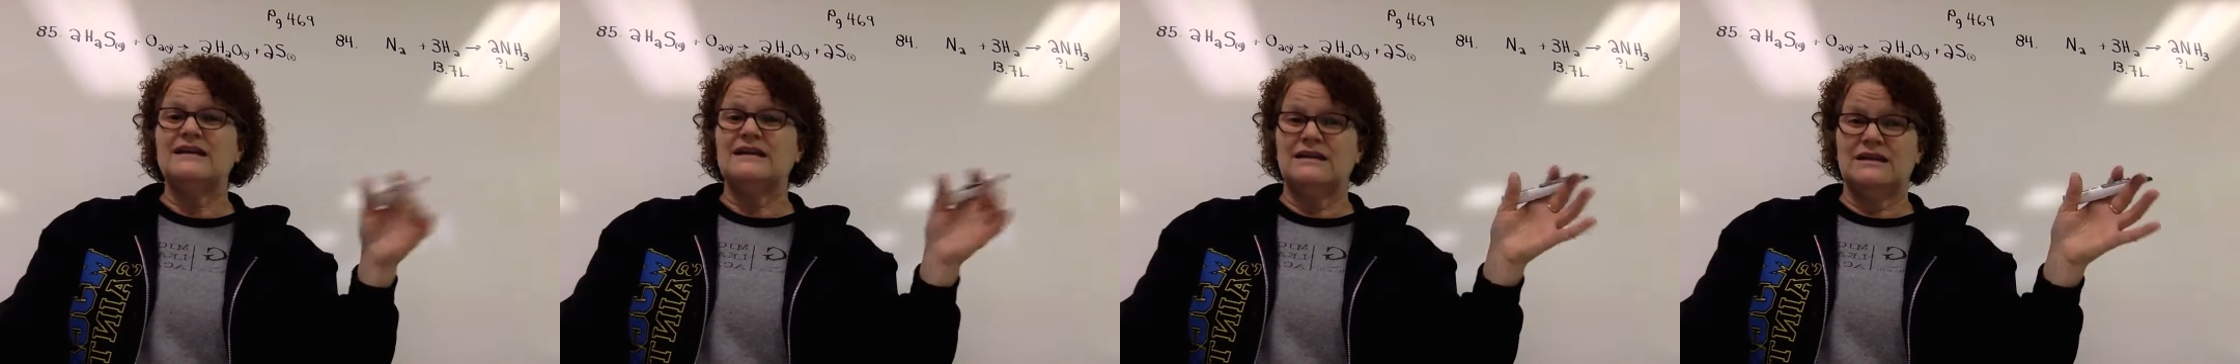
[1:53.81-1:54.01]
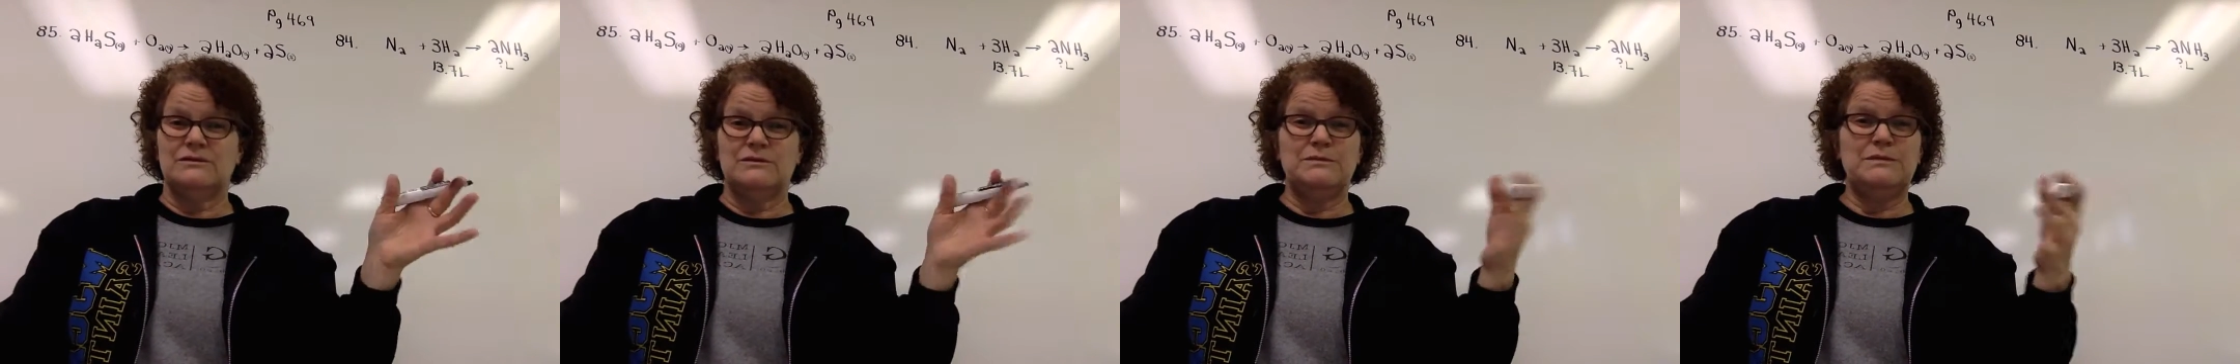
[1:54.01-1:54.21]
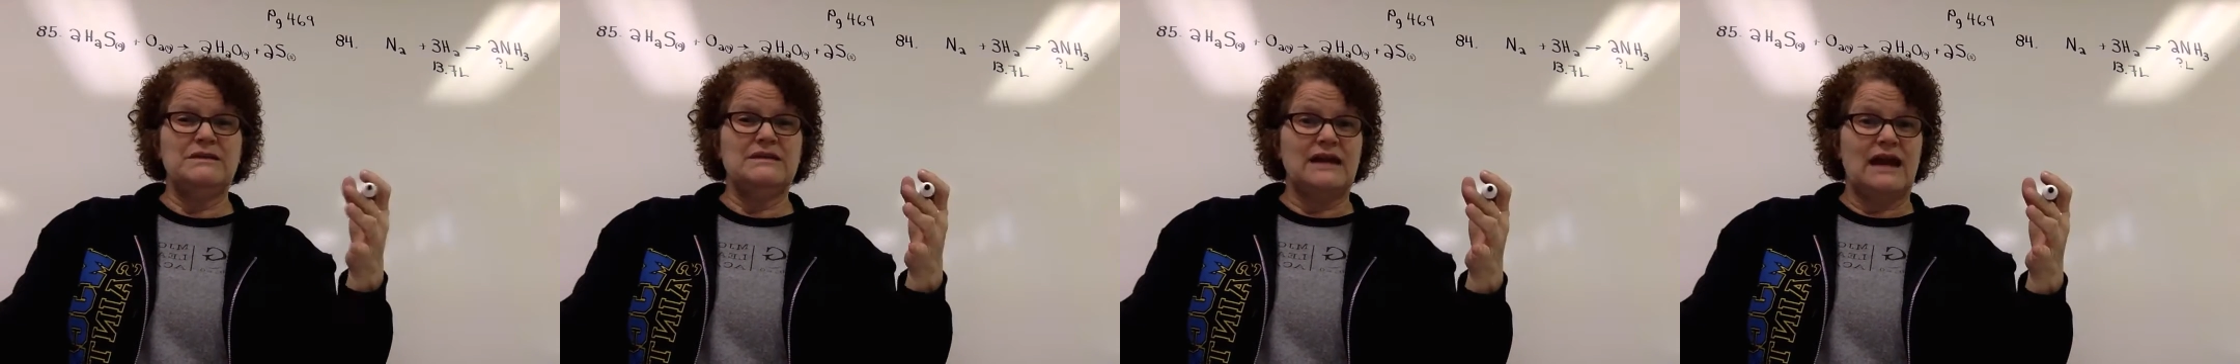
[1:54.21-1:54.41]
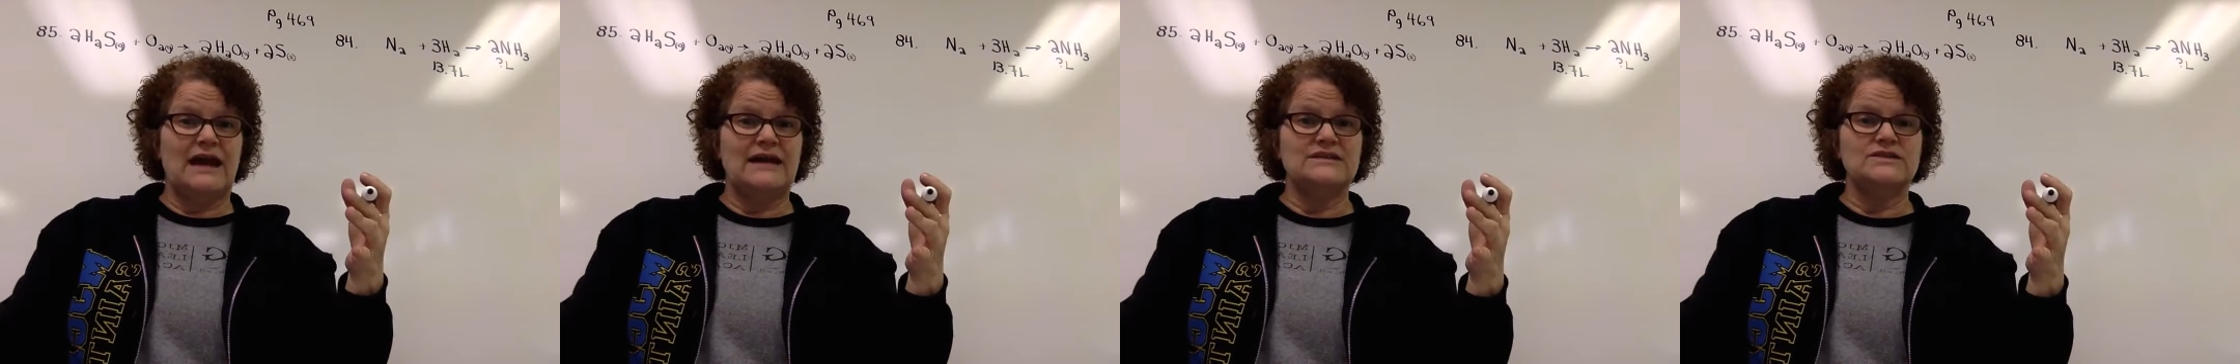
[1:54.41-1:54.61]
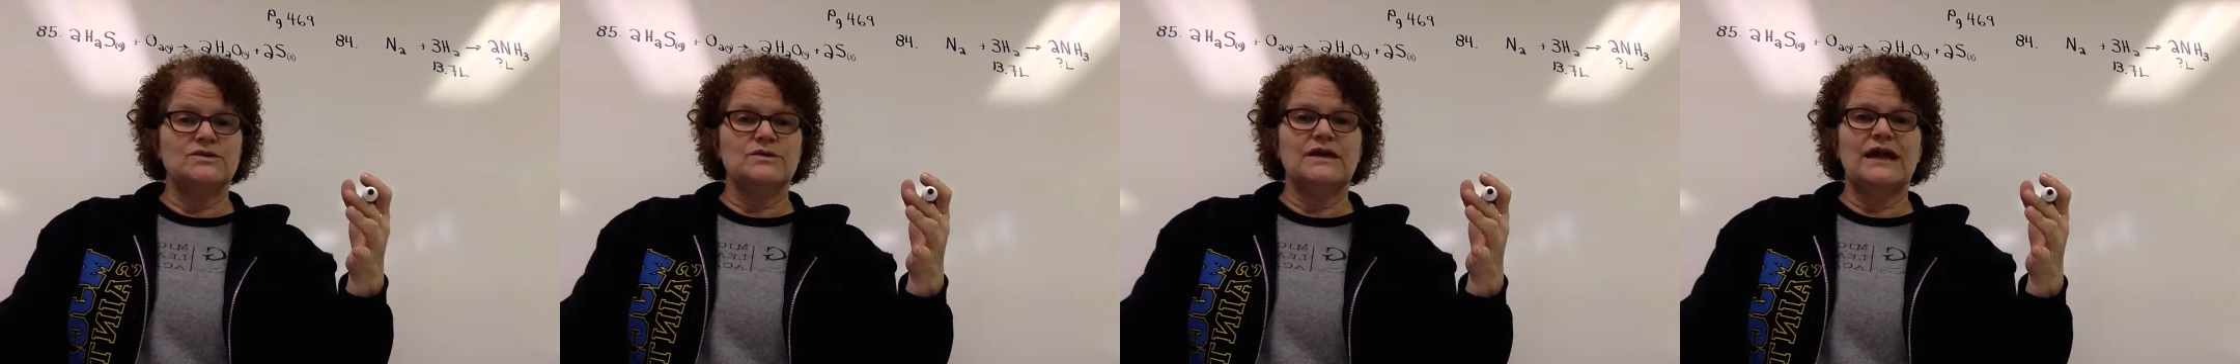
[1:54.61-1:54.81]
and it would be the
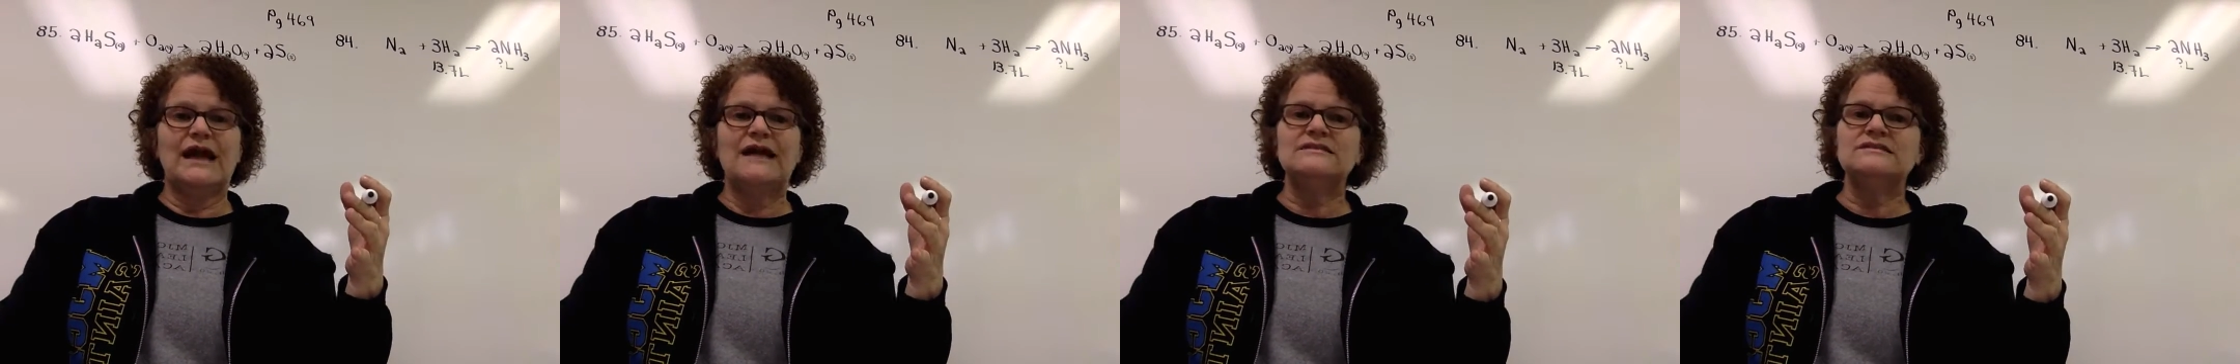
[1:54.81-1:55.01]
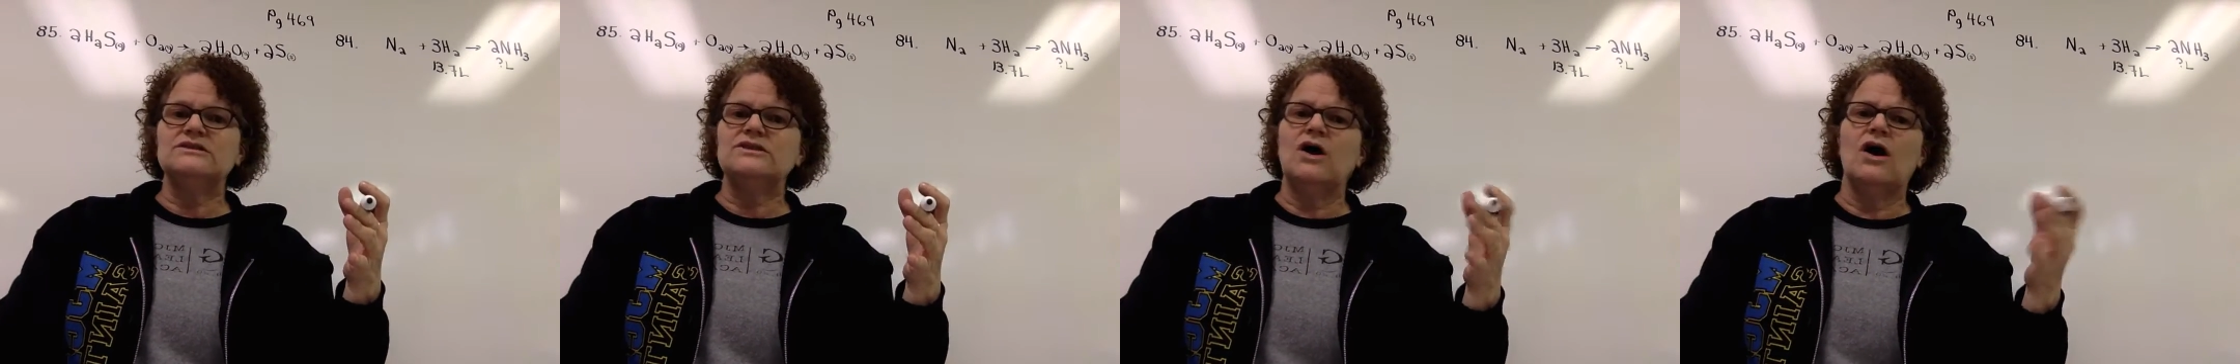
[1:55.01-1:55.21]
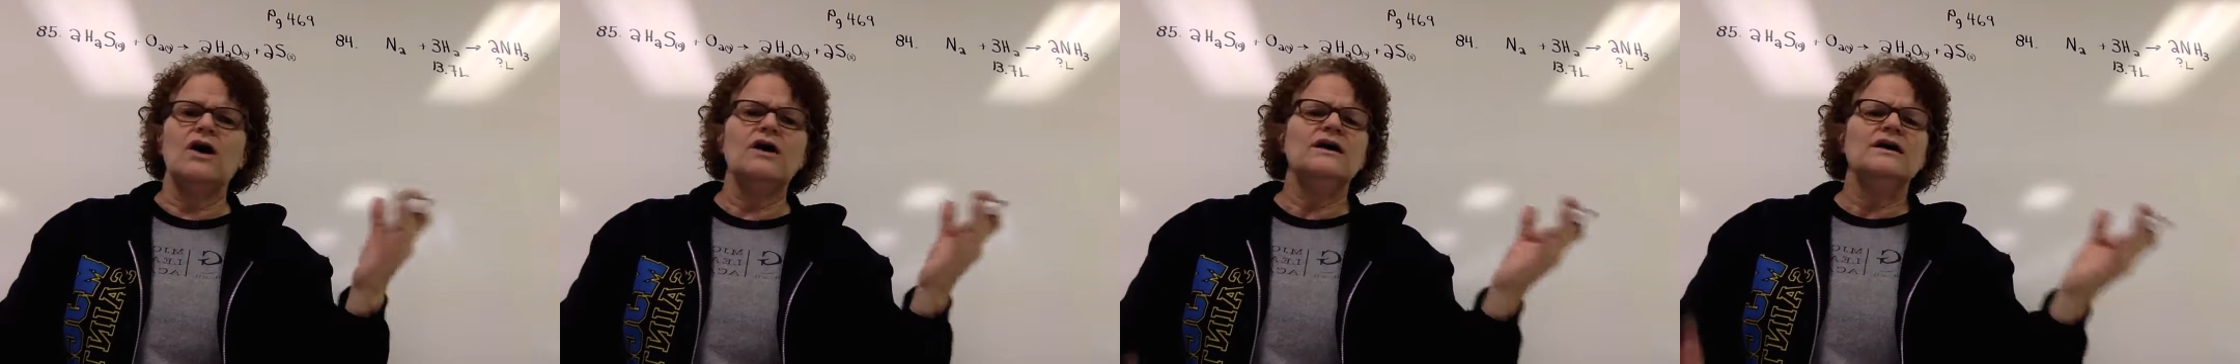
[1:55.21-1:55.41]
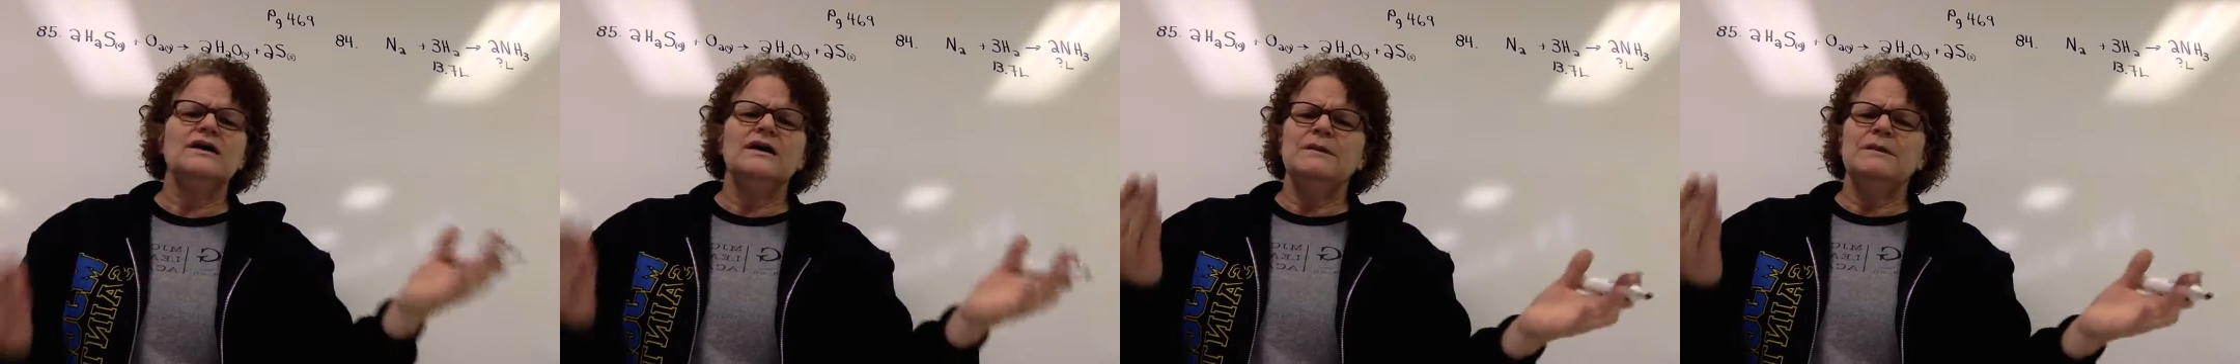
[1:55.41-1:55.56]
ideal gas law.